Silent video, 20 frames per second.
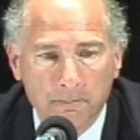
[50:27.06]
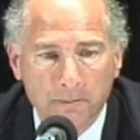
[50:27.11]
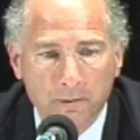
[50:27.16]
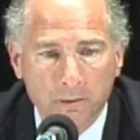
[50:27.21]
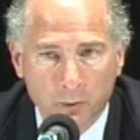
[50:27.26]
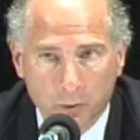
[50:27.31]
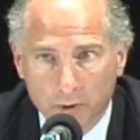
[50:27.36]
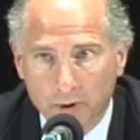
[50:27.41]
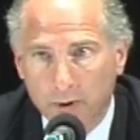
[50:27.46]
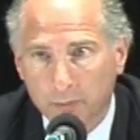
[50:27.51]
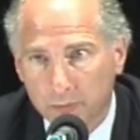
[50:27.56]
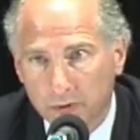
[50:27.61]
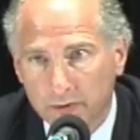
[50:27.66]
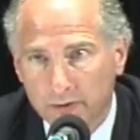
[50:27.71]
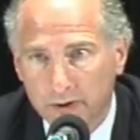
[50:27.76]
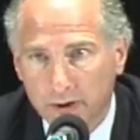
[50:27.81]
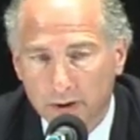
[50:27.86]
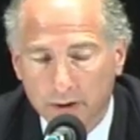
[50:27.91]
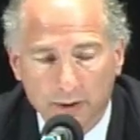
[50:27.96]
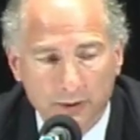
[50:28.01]
for a number of
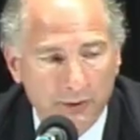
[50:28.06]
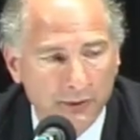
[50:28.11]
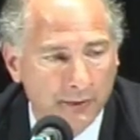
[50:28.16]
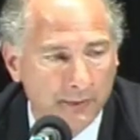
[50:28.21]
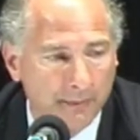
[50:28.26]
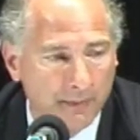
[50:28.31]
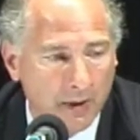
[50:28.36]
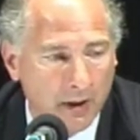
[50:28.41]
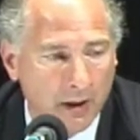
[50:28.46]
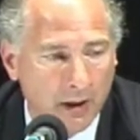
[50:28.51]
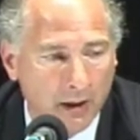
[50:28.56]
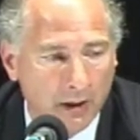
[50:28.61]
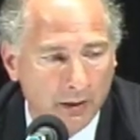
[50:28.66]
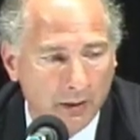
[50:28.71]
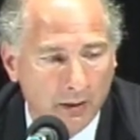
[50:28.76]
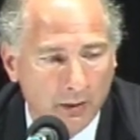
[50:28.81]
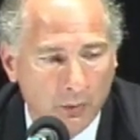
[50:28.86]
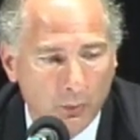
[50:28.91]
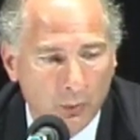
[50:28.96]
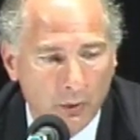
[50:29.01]
years. And
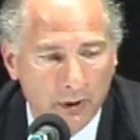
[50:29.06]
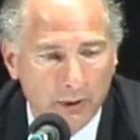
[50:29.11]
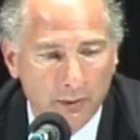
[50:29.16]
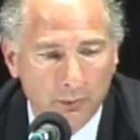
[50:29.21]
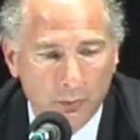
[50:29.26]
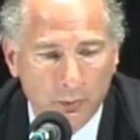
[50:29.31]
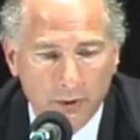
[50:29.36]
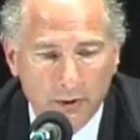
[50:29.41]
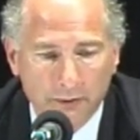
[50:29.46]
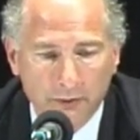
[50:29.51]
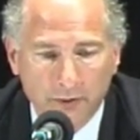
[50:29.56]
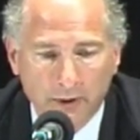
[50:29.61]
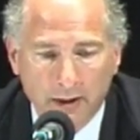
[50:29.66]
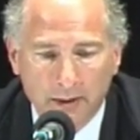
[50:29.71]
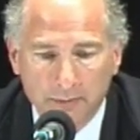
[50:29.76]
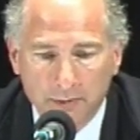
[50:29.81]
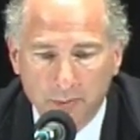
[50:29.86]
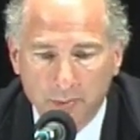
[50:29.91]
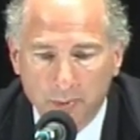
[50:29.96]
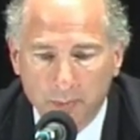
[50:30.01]
we
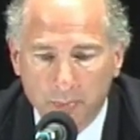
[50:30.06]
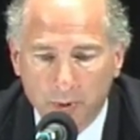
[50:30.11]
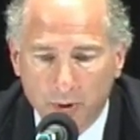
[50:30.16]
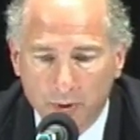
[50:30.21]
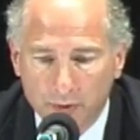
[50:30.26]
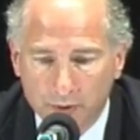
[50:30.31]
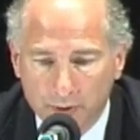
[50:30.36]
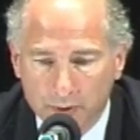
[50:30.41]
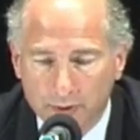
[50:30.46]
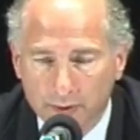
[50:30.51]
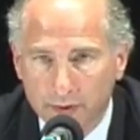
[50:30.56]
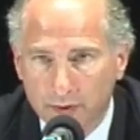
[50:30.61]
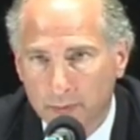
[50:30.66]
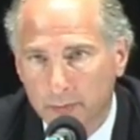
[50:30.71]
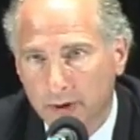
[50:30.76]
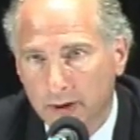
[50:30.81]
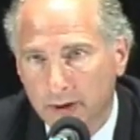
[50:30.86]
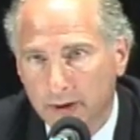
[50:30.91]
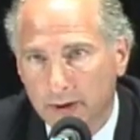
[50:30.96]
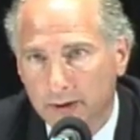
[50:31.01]
framed a proposal and
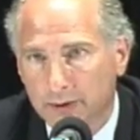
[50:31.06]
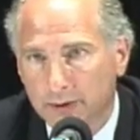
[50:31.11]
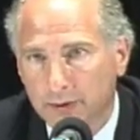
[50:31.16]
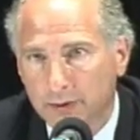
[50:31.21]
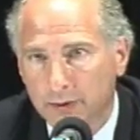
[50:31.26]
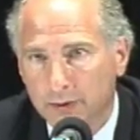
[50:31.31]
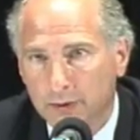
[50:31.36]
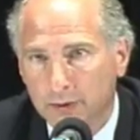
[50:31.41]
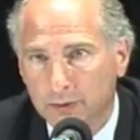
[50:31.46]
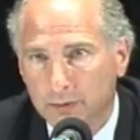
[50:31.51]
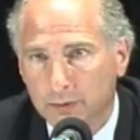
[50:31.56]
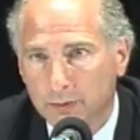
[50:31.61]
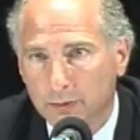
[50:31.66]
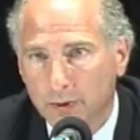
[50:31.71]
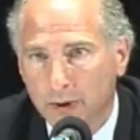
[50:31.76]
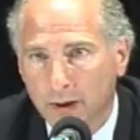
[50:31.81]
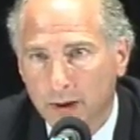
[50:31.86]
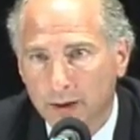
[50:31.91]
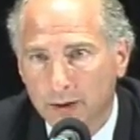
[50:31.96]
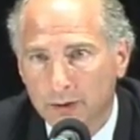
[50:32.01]
submitted it to
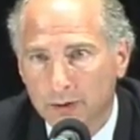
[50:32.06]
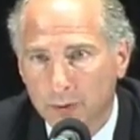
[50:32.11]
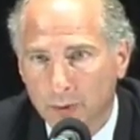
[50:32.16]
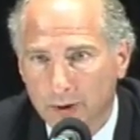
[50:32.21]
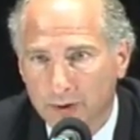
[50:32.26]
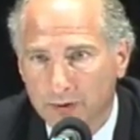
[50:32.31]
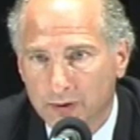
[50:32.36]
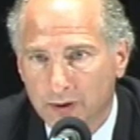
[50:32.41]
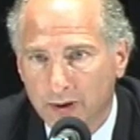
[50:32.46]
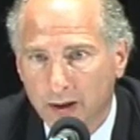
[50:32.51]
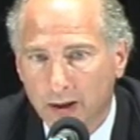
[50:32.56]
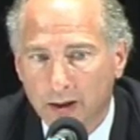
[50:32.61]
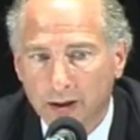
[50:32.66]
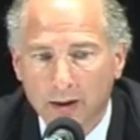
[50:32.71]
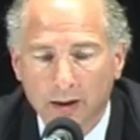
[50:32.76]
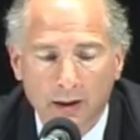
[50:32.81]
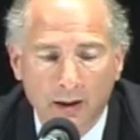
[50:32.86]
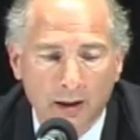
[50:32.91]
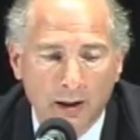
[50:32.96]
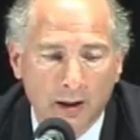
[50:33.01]
USDA,
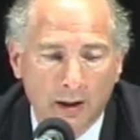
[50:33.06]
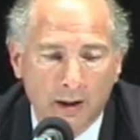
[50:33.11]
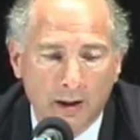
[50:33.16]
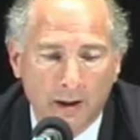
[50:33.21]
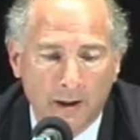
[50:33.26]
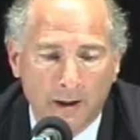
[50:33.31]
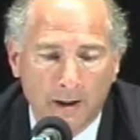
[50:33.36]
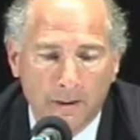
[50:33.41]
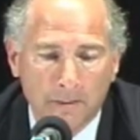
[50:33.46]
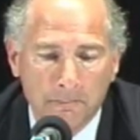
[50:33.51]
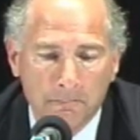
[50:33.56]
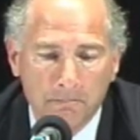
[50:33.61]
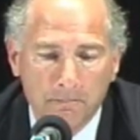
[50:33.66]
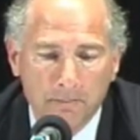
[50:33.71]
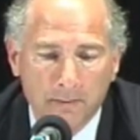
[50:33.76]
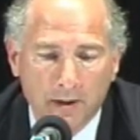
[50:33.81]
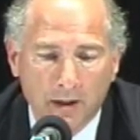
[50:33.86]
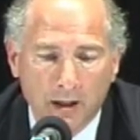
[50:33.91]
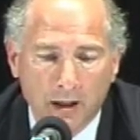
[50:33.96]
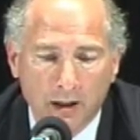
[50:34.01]
and
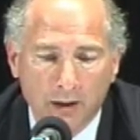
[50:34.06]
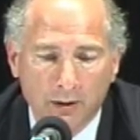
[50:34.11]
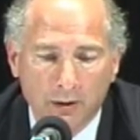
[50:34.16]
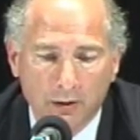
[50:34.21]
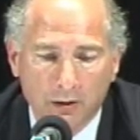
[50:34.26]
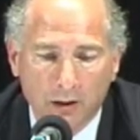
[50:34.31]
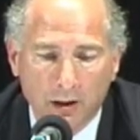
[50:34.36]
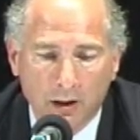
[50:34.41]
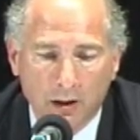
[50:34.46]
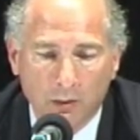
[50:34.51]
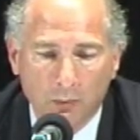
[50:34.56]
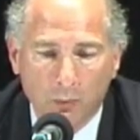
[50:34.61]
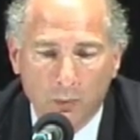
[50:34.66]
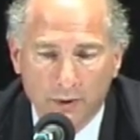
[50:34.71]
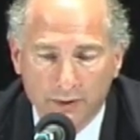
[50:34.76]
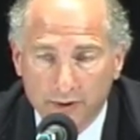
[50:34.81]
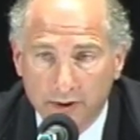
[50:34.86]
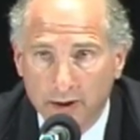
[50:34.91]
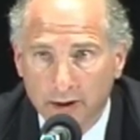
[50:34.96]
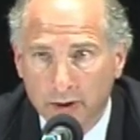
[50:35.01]

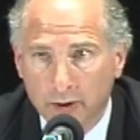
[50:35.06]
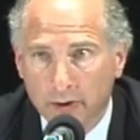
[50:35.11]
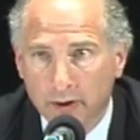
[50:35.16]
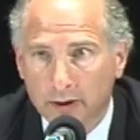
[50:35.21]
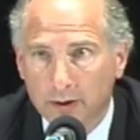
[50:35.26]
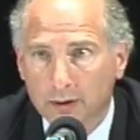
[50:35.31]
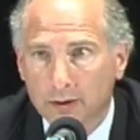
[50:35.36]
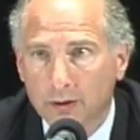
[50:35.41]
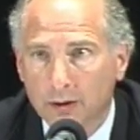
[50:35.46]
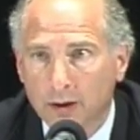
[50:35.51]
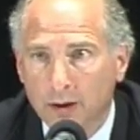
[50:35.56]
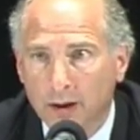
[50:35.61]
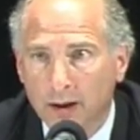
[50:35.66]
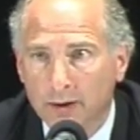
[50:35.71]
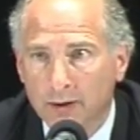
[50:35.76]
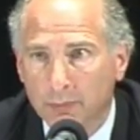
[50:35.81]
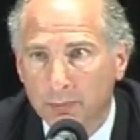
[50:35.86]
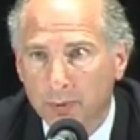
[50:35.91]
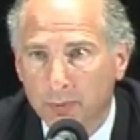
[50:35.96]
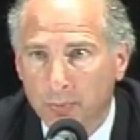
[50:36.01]
went to hearing on
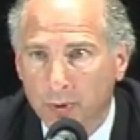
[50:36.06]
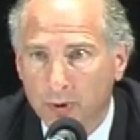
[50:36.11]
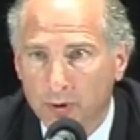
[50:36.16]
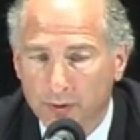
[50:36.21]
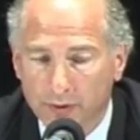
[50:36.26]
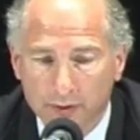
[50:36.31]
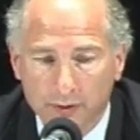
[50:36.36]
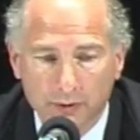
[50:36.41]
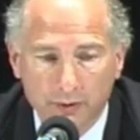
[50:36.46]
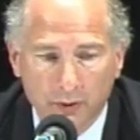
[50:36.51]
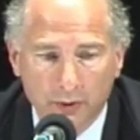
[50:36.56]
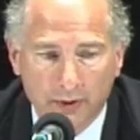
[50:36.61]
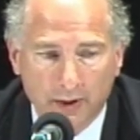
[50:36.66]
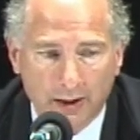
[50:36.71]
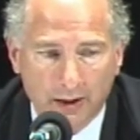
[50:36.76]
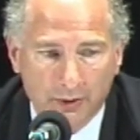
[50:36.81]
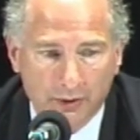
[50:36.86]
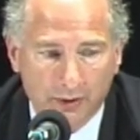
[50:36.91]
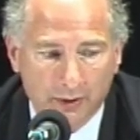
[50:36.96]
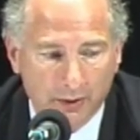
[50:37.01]
the proposal in
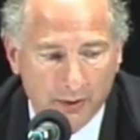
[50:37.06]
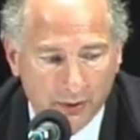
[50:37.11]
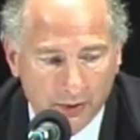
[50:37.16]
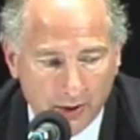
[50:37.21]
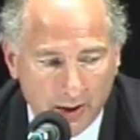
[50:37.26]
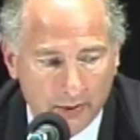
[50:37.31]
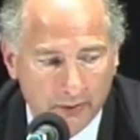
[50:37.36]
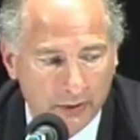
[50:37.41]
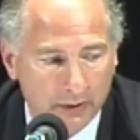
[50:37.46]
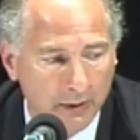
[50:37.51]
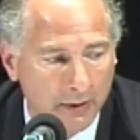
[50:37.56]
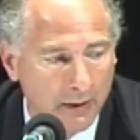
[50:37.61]
2007.